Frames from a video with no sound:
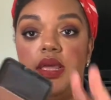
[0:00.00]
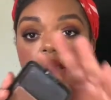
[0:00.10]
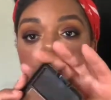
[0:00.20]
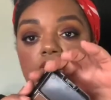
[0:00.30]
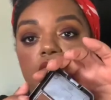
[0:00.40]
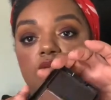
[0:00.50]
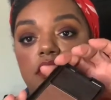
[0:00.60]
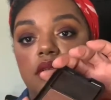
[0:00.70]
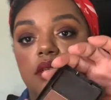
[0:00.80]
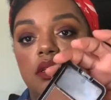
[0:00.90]
And
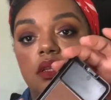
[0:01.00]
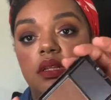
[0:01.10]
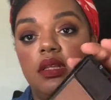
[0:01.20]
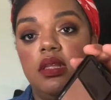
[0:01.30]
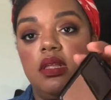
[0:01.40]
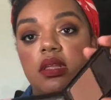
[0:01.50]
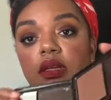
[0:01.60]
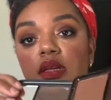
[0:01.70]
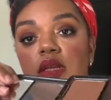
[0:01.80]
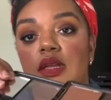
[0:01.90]

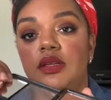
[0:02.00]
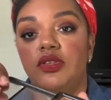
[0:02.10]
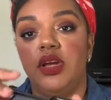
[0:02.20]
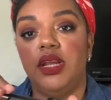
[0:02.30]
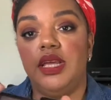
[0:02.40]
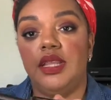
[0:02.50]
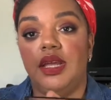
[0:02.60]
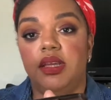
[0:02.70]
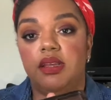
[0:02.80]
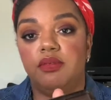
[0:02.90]
I'm trying to get like
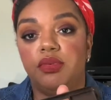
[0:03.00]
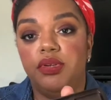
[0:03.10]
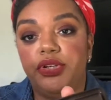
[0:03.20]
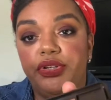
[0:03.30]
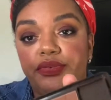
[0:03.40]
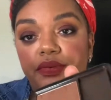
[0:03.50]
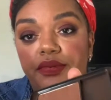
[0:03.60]
a real good